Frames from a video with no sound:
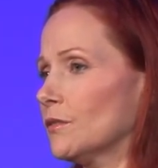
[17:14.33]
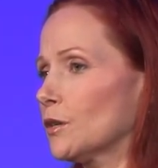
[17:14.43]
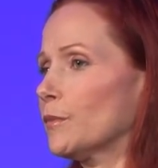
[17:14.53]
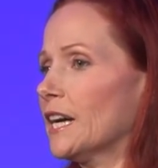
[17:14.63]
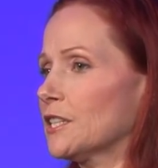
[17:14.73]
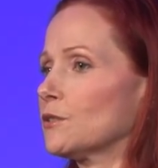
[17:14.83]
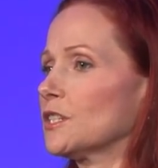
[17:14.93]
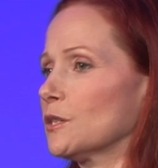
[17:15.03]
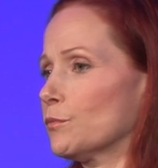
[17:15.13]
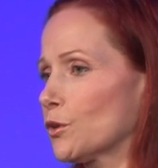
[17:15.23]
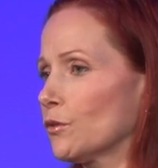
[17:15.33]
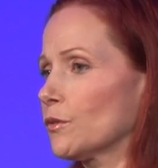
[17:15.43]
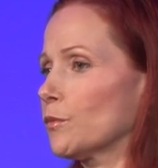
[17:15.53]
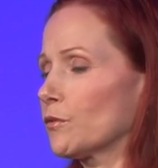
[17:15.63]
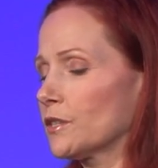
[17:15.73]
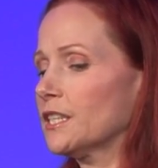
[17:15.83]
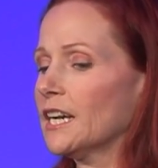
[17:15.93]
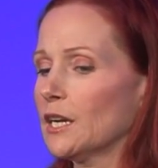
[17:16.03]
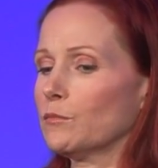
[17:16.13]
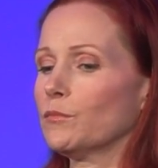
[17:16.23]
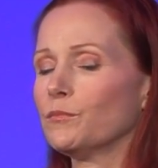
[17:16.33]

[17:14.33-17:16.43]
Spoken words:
their batteries and improve them over time,